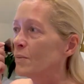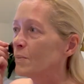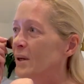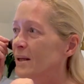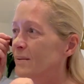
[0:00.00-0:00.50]

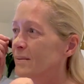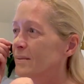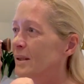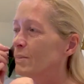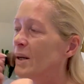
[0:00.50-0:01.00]
but
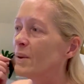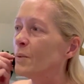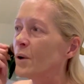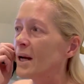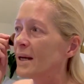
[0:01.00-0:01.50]
it might be
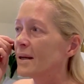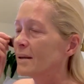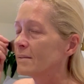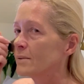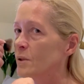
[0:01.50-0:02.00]
more like
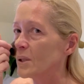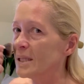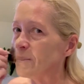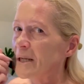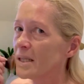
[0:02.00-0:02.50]

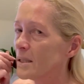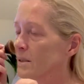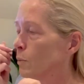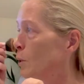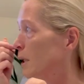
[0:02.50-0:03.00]
20 minutes
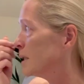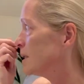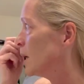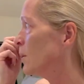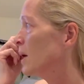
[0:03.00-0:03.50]
this morning,
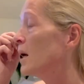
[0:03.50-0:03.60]
so